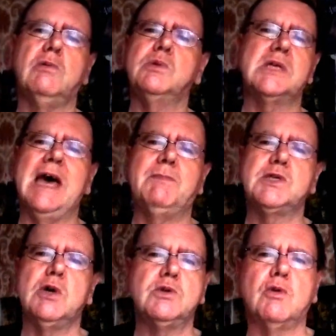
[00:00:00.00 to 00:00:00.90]
episodes were
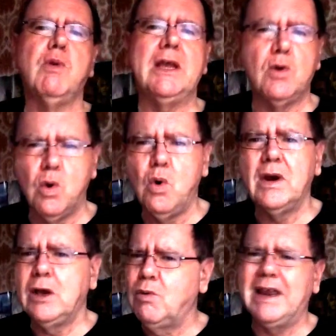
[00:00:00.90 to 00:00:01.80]
quite corny and
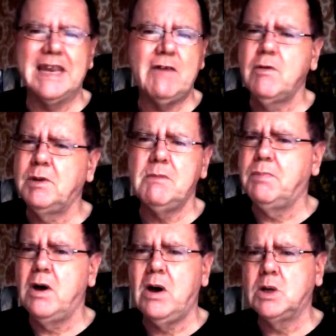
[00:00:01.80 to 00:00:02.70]
quite laughable in
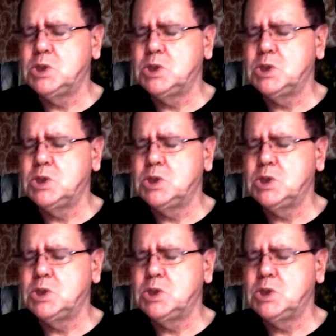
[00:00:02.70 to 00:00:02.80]
parts.